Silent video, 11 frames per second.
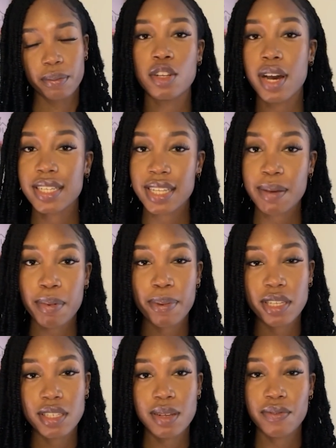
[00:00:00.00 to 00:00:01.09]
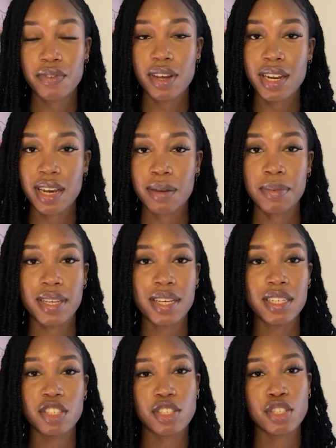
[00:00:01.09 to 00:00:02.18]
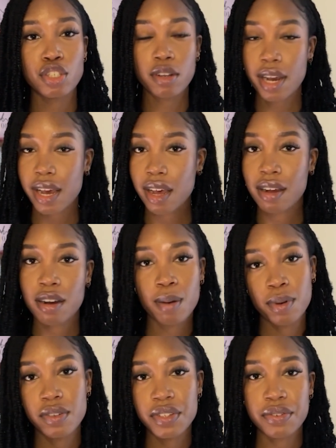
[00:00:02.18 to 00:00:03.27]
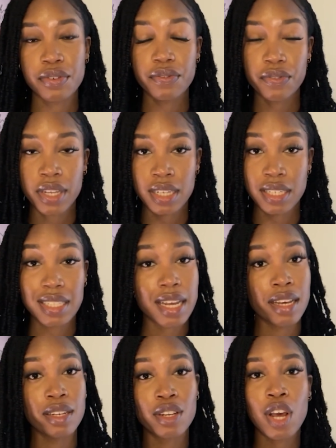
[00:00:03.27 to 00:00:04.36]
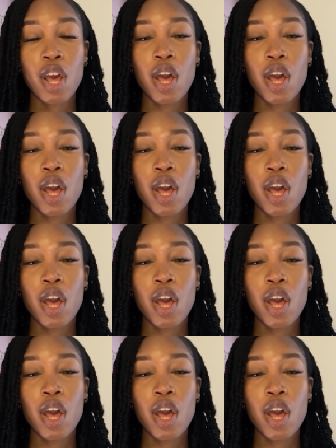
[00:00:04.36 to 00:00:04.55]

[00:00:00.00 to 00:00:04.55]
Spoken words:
So I'd say my main tip for anatomy is just try a couple of different things, and